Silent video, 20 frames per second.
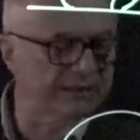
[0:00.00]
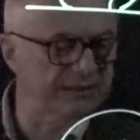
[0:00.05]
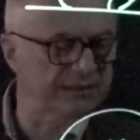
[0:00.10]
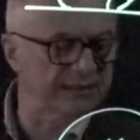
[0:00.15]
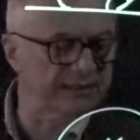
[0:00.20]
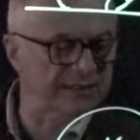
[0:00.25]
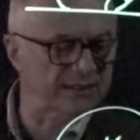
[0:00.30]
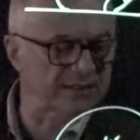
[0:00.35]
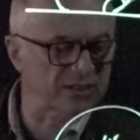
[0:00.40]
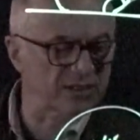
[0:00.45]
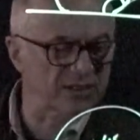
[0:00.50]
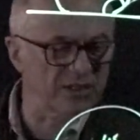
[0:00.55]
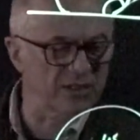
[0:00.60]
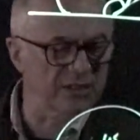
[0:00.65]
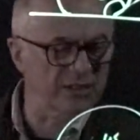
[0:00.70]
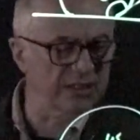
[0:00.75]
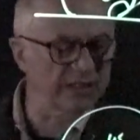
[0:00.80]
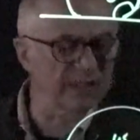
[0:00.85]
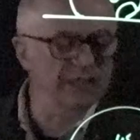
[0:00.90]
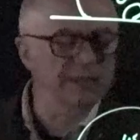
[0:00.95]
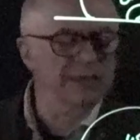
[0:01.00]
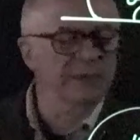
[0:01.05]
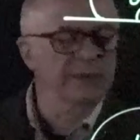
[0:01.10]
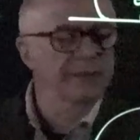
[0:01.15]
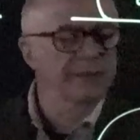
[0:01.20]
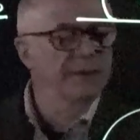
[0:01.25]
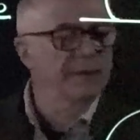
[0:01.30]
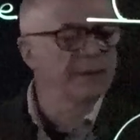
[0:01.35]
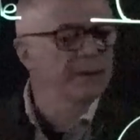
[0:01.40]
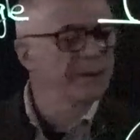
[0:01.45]
a solid.
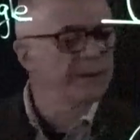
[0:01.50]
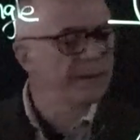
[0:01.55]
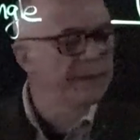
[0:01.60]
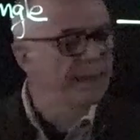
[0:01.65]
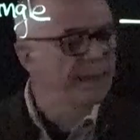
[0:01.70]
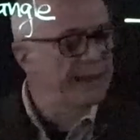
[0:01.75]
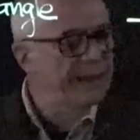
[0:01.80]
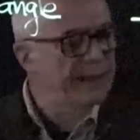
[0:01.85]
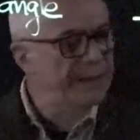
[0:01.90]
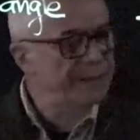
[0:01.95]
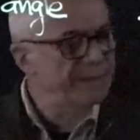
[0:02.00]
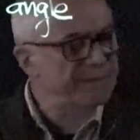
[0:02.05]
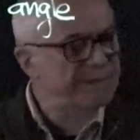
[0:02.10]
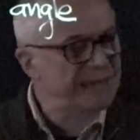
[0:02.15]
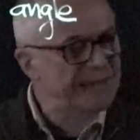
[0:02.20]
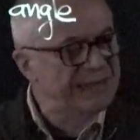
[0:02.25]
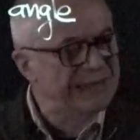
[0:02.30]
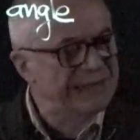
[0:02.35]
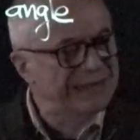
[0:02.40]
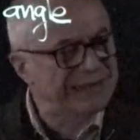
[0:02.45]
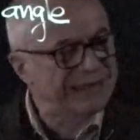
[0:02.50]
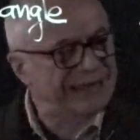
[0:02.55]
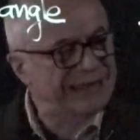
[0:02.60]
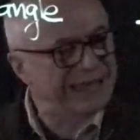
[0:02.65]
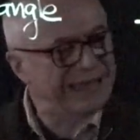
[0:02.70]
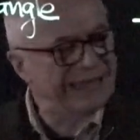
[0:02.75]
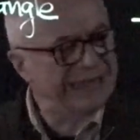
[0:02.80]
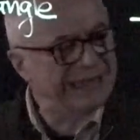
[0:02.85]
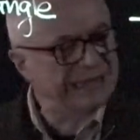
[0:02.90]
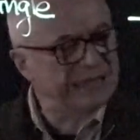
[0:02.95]
The
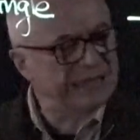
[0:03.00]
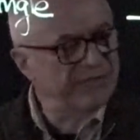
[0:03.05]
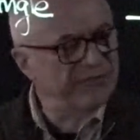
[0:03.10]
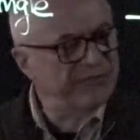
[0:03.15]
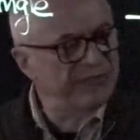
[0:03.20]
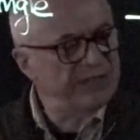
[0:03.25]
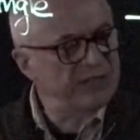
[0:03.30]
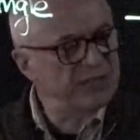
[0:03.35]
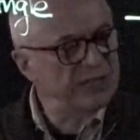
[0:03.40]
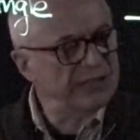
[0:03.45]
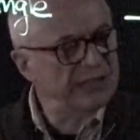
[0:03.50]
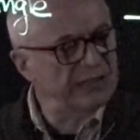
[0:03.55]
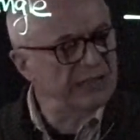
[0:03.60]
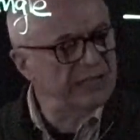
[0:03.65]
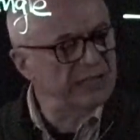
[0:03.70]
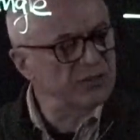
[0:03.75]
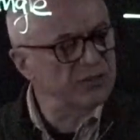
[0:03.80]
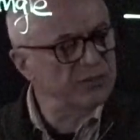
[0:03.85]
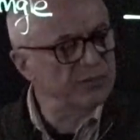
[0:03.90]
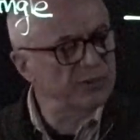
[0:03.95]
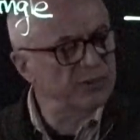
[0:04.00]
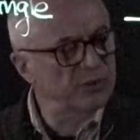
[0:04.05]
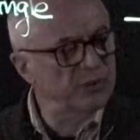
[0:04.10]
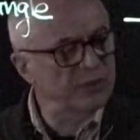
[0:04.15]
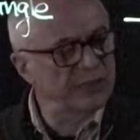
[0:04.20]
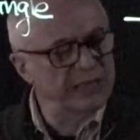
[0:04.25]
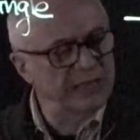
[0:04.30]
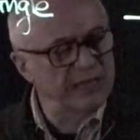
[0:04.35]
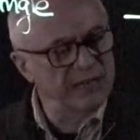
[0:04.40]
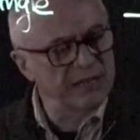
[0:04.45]
interfacial tension between
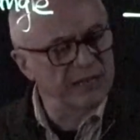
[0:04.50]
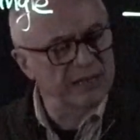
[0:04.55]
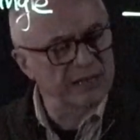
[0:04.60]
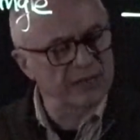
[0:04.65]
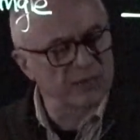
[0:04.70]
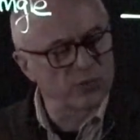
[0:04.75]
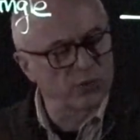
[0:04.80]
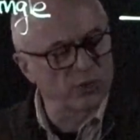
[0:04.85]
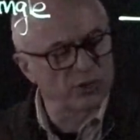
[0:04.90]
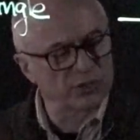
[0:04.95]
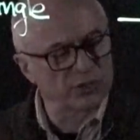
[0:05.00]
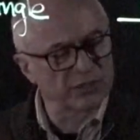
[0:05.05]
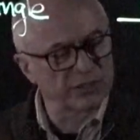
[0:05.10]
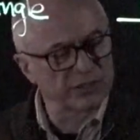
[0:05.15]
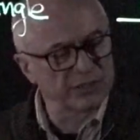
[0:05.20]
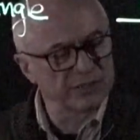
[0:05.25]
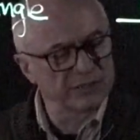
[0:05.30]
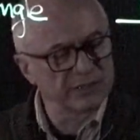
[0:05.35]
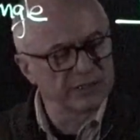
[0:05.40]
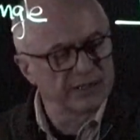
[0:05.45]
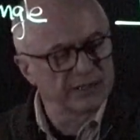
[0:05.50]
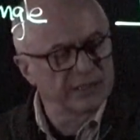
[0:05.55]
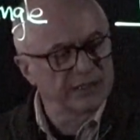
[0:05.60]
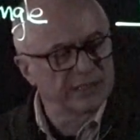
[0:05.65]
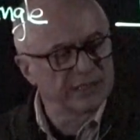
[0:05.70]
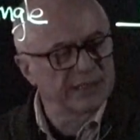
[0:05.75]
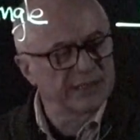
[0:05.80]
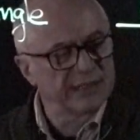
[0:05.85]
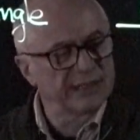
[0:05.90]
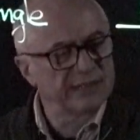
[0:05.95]
air and water
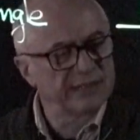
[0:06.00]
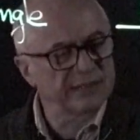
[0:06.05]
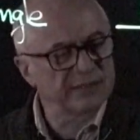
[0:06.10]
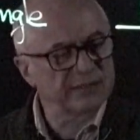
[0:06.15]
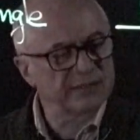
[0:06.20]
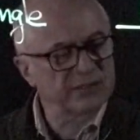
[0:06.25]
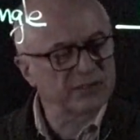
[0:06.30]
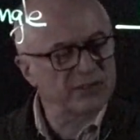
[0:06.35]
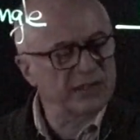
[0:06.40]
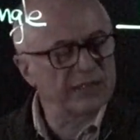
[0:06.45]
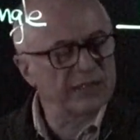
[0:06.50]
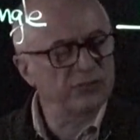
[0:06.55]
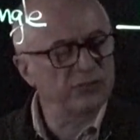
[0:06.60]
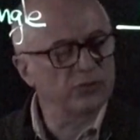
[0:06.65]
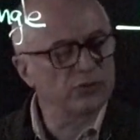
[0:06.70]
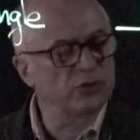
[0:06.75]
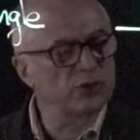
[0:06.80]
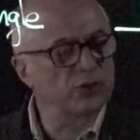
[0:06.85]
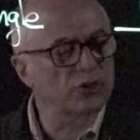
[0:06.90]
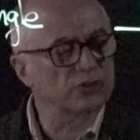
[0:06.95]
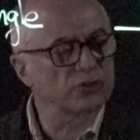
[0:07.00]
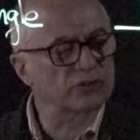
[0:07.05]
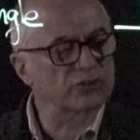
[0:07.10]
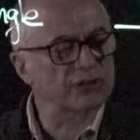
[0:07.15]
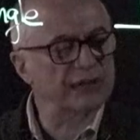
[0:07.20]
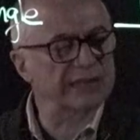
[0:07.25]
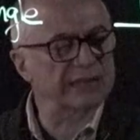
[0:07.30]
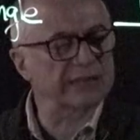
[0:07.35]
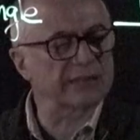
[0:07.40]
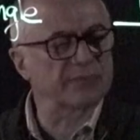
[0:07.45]
is trying to
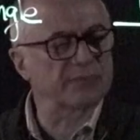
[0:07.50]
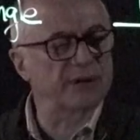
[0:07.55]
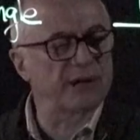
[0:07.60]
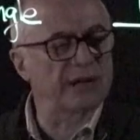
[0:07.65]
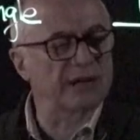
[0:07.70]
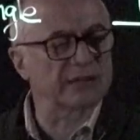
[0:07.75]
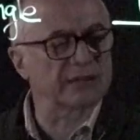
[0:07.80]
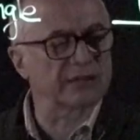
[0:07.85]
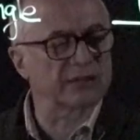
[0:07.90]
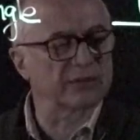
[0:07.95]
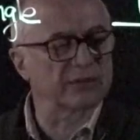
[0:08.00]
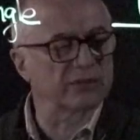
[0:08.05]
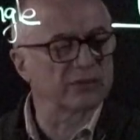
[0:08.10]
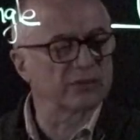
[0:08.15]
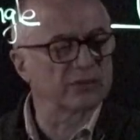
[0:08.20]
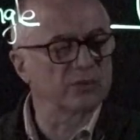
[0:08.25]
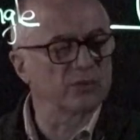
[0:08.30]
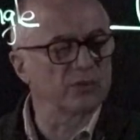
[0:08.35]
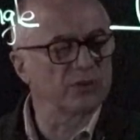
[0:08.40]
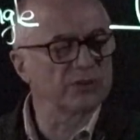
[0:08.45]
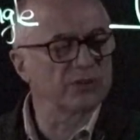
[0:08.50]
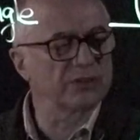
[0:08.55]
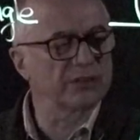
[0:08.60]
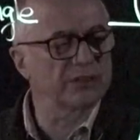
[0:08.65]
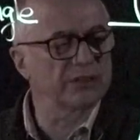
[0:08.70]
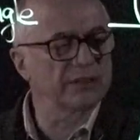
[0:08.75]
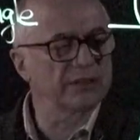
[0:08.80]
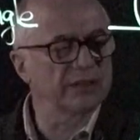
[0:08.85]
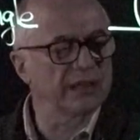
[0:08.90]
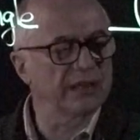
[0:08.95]
contract the particle, water,
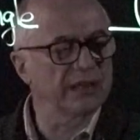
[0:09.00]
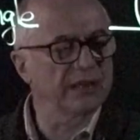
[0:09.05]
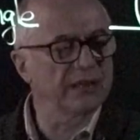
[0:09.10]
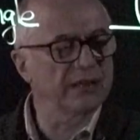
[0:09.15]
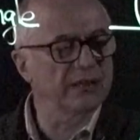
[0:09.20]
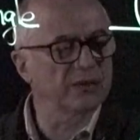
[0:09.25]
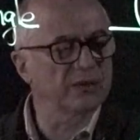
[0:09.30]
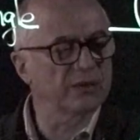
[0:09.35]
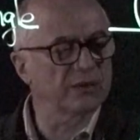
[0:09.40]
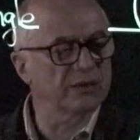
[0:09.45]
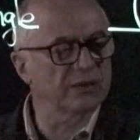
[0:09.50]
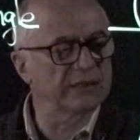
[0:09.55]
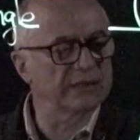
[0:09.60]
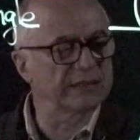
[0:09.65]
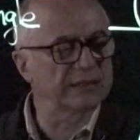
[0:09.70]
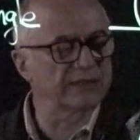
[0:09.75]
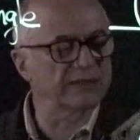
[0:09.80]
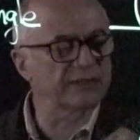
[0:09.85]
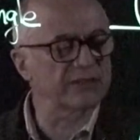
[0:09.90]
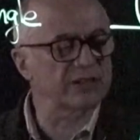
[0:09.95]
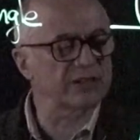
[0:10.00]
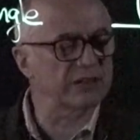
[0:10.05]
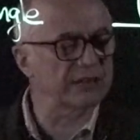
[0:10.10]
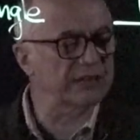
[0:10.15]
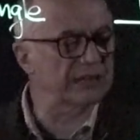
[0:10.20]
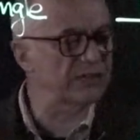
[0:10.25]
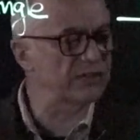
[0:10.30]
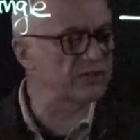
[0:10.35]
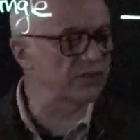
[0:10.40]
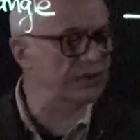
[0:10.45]
air, interfacial
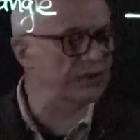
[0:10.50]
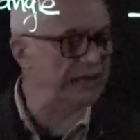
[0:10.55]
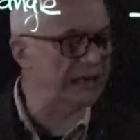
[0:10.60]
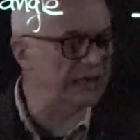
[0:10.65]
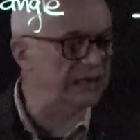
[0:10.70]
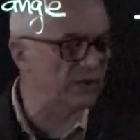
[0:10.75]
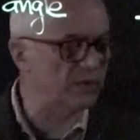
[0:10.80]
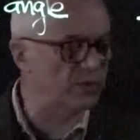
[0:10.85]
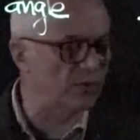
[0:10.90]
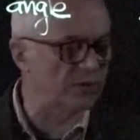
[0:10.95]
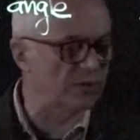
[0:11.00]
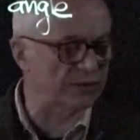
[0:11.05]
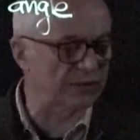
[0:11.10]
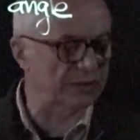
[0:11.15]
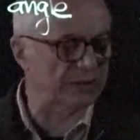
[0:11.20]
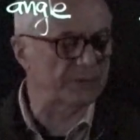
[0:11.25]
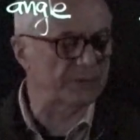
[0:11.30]
tension, air, water.